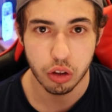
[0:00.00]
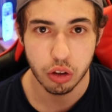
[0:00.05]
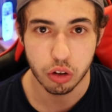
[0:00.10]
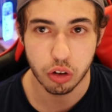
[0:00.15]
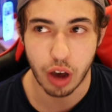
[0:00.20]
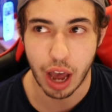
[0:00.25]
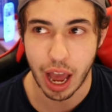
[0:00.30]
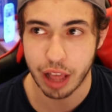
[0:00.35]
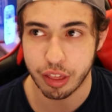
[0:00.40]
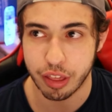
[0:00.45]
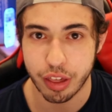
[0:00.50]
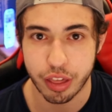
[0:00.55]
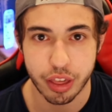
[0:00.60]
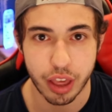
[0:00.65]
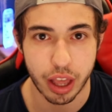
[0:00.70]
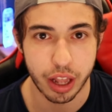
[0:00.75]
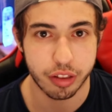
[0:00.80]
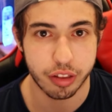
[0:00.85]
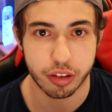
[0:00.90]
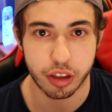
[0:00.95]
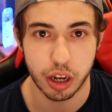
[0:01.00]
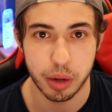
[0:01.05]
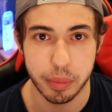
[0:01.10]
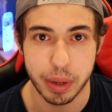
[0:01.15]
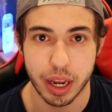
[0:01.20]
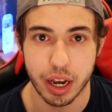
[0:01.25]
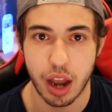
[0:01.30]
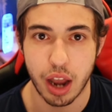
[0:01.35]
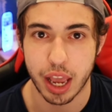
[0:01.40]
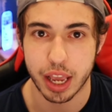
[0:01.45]
Lazzy said it's going to be
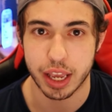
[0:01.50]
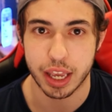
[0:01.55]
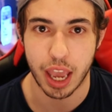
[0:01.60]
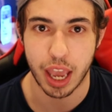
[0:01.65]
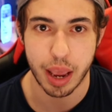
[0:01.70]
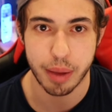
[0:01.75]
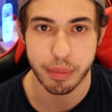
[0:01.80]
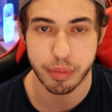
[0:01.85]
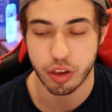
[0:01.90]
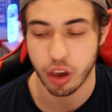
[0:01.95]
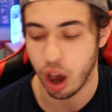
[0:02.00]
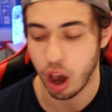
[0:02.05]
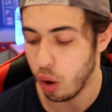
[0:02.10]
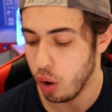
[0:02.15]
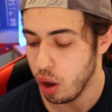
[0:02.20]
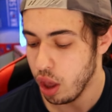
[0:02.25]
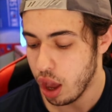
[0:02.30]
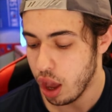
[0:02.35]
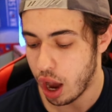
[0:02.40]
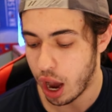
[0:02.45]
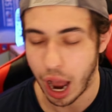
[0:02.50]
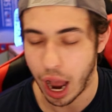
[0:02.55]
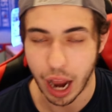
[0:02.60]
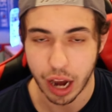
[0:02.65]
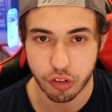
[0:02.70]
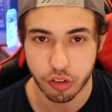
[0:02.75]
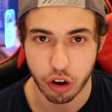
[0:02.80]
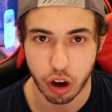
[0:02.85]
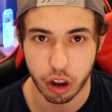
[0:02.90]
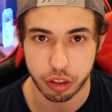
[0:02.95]
a night game, so I
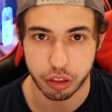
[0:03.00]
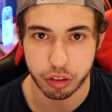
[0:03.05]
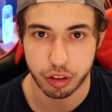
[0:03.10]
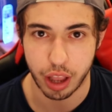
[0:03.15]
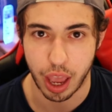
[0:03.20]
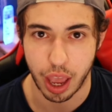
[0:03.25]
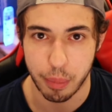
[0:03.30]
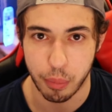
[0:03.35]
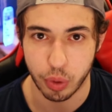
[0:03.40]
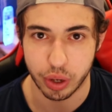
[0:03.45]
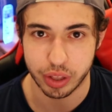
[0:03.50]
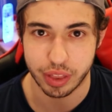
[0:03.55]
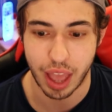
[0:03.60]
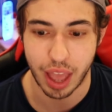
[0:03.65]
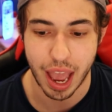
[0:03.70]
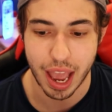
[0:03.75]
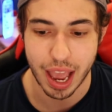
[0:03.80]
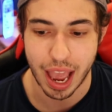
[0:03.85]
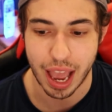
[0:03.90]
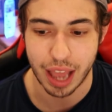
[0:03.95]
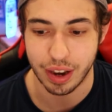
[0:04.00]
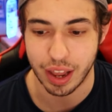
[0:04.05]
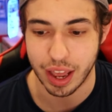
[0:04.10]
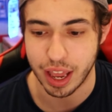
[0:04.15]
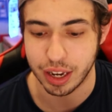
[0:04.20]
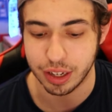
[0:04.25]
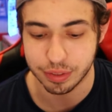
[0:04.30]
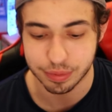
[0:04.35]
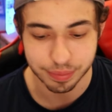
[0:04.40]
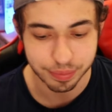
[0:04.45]
trust him with that, and
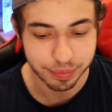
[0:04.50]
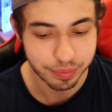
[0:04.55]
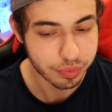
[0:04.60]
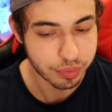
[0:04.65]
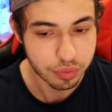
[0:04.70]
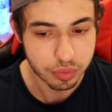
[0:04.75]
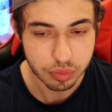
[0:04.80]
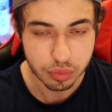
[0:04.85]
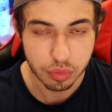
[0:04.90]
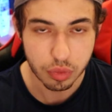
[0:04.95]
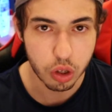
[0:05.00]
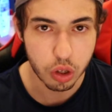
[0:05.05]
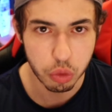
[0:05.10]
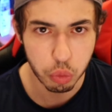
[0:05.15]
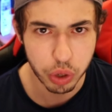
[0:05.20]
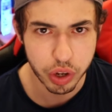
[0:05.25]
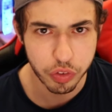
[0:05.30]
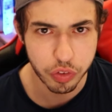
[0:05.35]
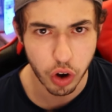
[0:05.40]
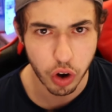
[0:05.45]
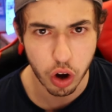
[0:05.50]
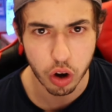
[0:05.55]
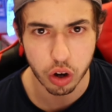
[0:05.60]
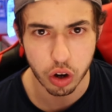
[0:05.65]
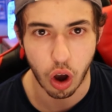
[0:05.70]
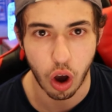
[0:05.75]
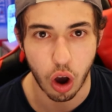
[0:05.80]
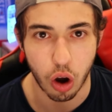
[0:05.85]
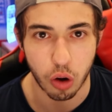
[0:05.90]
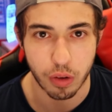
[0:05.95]
then We've heard
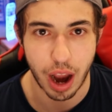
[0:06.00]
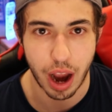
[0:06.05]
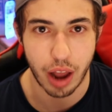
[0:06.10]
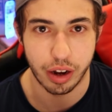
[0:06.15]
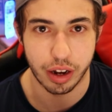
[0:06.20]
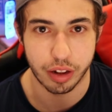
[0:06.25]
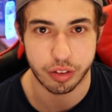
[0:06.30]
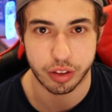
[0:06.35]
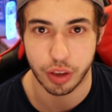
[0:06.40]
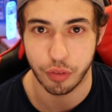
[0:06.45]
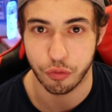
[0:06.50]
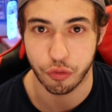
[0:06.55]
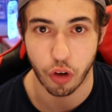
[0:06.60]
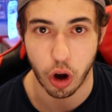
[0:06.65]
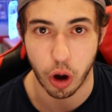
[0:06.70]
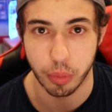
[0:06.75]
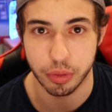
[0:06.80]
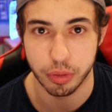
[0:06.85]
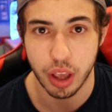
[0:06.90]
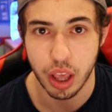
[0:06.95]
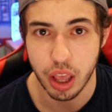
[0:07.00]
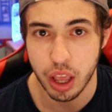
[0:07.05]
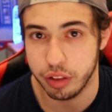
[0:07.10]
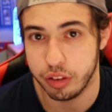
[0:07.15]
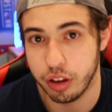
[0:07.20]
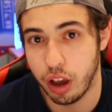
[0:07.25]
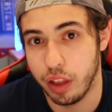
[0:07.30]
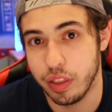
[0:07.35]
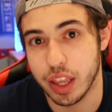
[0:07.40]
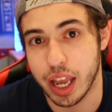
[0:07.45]
all around. It's confirmed. It's
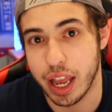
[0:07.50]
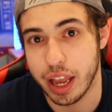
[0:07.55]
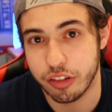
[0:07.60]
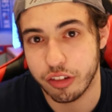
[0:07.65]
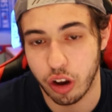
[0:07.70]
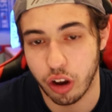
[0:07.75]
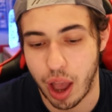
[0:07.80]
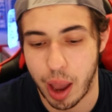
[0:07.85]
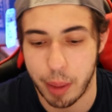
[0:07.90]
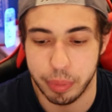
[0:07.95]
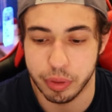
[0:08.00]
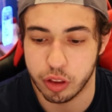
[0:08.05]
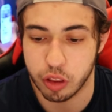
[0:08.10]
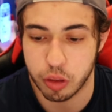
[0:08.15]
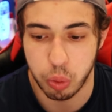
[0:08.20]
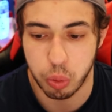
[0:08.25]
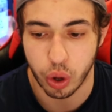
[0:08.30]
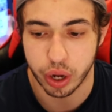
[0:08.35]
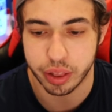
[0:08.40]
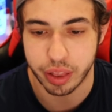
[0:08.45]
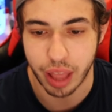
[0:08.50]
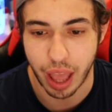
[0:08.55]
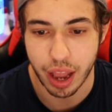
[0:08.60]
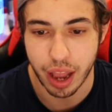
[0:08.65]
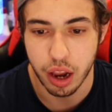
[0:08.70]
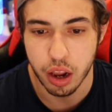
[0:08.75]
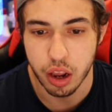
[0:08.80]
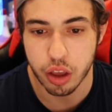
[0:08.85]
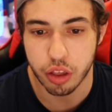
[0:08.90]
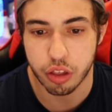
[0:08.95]
on the NHL app at this point that
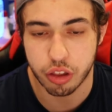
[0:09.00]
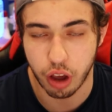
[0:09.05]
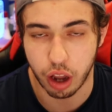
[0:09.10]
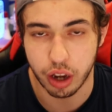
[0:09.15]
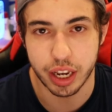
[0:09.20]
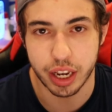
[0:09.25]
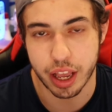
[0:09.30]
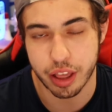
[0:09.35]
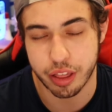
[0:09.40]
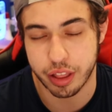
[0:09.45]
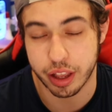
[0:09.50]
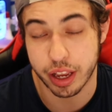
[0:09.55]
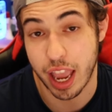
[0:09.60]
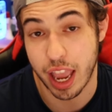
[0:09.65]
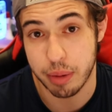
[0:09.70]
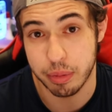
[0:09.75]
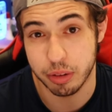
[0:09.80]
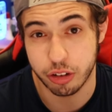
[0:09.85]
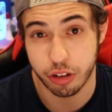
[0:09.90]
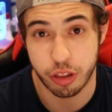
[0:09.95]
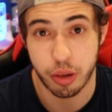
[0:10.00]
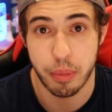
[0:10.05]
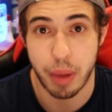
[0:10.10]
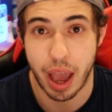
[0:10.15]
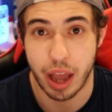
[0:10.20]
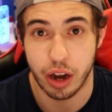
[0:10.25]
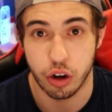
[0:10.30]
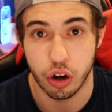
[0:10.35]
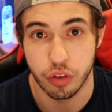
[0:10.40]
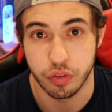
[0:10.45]
Sunday is the game. It's just a
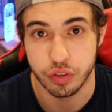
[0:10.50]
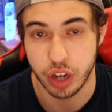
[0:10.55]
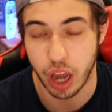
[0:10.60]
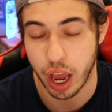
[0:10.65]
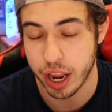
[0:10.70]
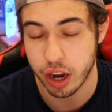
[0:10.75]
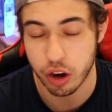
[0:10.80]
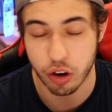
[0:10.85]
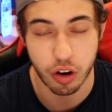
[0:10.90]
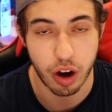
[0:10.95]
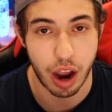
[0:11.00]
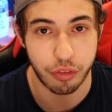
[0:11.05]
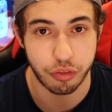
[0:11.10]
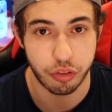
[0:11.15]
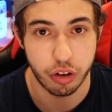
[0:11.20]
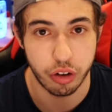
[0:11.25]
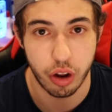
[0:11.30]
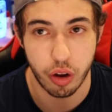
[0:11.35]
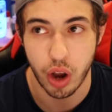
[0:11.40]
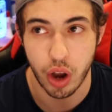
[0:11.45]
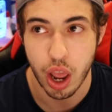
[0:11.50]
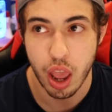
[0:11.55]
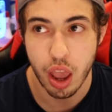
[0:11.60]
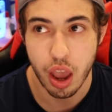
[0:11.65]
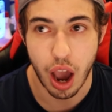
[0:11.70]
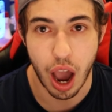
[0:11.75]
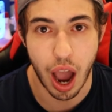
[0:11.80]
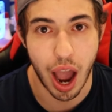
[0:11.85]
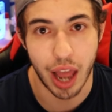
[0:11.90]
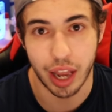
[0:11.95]
matter of night or afternoon.
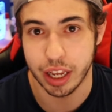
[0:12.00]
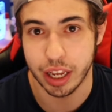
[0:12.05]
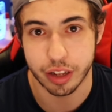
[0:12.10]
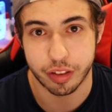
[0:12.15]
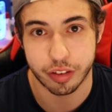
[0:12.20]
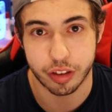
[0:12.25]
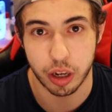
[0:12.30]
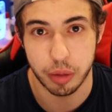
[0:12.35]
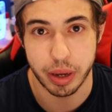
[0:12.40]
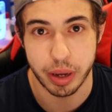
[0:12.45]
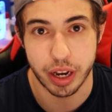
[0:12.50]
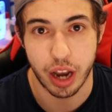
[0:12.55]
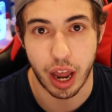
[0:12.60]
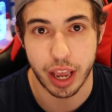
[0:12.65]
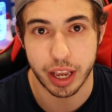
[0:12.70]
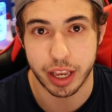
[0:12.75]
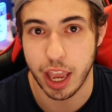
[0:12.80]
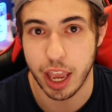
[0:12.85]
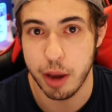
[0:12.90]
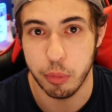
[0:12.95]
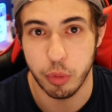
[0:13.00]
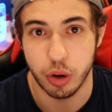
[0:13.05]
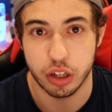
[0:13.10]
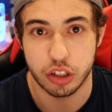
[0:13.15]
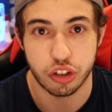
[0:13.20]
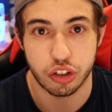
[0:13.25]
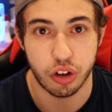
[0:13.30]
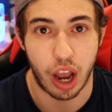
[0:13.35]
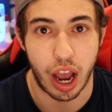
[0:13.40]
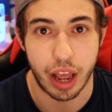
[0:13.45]
I think it's going to be a night game,
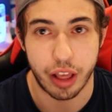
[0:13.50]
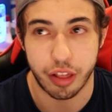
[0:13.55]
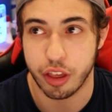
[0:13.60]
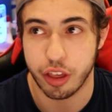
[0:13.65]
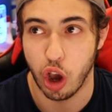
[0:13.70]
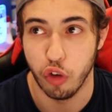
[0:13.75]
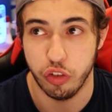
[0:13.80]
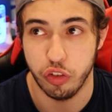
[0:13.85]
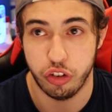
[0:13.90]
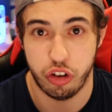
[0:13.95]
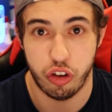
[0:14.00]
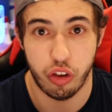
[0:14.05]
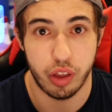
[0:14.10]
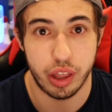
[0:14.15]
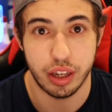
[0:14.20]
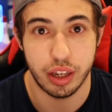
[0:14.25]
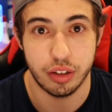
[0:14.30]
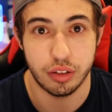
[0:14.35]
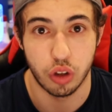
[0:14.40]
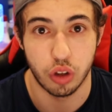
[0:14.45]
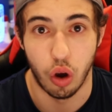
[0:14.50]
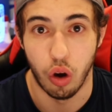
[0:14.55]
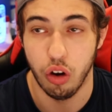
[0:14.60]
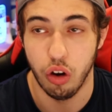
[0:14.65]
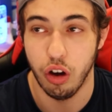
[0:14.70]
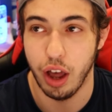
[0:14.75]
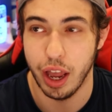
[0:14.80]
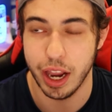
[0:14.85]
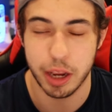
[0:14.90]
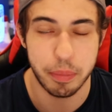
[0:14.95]
which I selfishly don't
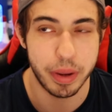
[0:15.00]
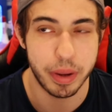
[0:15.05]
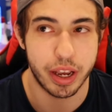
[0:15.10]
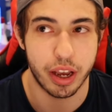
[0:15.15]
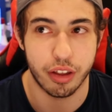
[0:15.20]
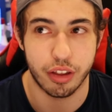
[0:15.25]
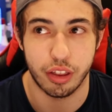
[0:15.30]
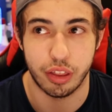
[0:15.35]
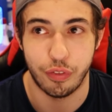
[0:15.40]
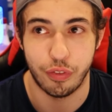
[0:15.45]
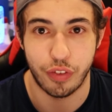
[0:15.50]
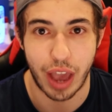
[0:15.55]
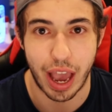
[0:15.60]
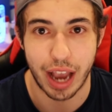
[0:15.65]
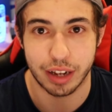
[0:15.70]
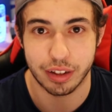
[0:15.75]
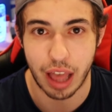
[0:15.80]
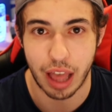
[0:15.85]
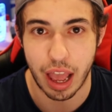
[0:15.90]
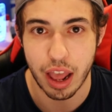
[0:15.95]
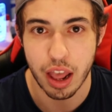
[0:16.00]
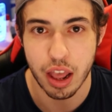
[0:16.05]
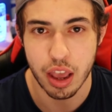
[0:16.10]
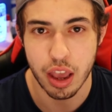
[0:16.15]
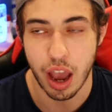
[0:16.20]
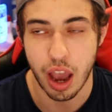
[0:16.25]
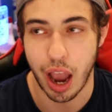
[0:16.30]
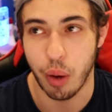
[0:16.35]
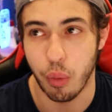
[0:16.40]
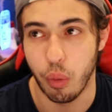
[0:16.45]
like because of the fact that
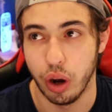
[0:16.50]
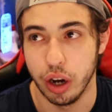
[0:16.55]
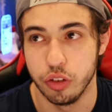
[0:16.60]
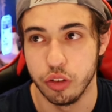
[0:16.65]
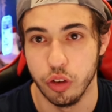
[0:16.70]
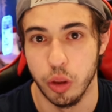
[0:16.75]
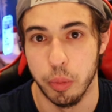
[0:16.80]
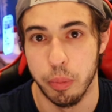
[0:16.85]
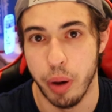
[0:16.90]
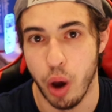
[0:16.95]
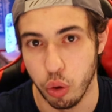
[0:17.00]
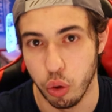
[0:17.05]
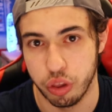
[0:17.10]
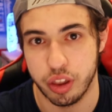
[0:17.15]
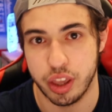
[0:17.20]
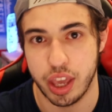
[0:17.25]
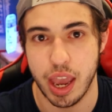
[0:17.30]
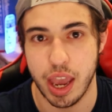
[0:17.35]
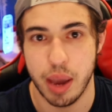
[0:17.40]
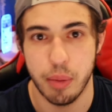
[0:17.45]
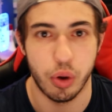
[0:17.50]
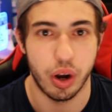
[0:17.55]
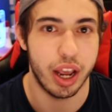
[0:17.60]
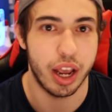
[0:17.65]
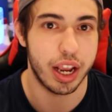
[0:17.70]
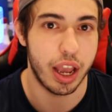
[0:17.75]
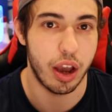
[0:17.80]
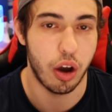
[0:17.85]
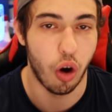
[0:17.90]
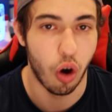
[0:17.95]
I want to do the post game when I
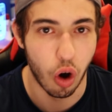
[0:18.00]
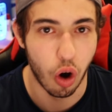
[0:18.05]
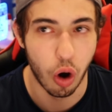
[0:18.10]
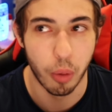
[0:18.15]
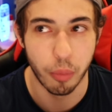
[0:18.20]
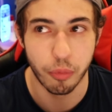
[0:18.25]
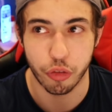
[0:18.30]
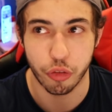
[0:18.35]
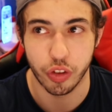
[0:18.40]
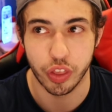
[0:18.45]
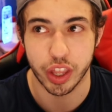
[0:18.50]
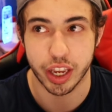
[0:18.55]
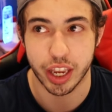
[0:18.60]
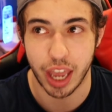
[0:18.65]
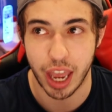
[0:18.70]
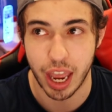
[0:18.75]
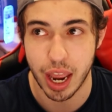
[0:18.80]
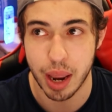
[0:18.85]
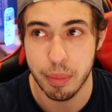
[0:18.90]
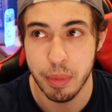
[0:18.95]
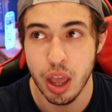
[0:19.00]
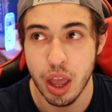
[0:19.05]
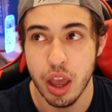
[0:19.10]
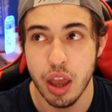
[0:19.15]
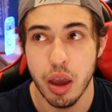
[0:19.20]
get home from the game.